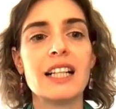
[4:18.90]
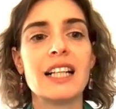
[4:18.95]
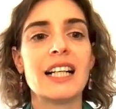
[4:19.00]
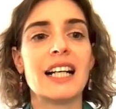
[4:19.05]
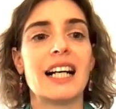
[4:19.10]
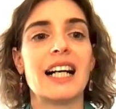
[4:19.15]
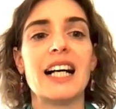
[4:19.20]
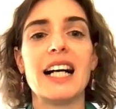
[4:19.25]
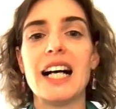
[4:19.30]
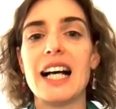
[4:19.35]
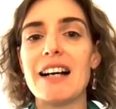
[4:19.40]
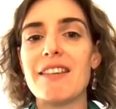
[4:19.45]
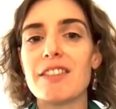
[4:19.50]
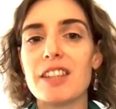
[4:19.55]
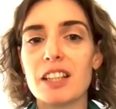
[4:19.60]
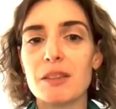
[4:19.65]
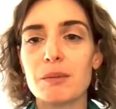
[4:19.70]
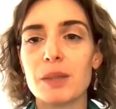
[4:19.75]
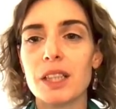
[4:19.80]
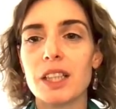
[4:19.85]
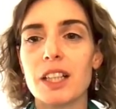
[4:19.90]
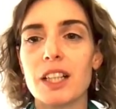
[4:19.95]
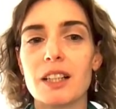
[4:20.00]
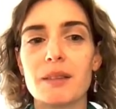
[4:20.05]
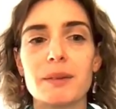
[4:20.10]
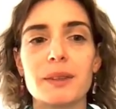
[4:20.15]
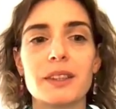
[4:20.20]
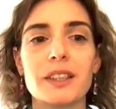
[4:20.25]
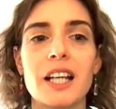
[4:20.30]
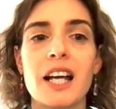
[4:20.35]
I have it in my
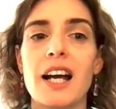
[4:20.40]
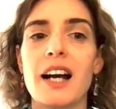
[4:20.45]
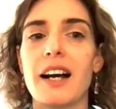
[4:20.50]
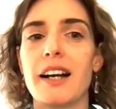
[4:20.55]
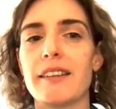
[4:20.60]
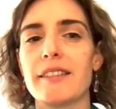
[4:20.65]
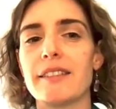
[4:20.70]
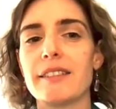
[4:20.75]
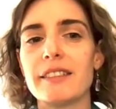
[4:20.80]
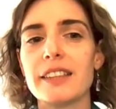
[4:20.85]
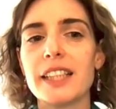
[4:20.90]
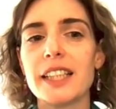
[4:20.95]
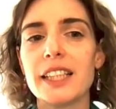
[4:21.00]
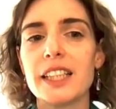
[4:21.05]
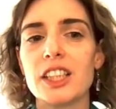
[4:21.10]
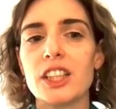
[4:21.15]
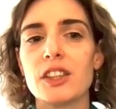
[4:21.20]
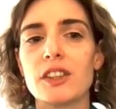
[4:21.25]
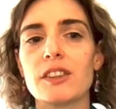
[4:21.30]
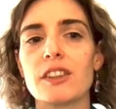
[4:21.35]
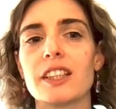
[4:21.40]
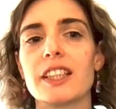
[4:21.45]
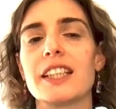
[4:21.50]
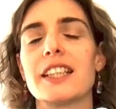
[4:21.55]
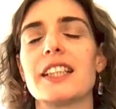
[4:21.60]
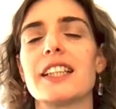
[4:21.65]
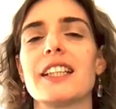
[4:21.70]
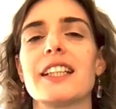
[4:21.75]
cupboard. I really enjoy it.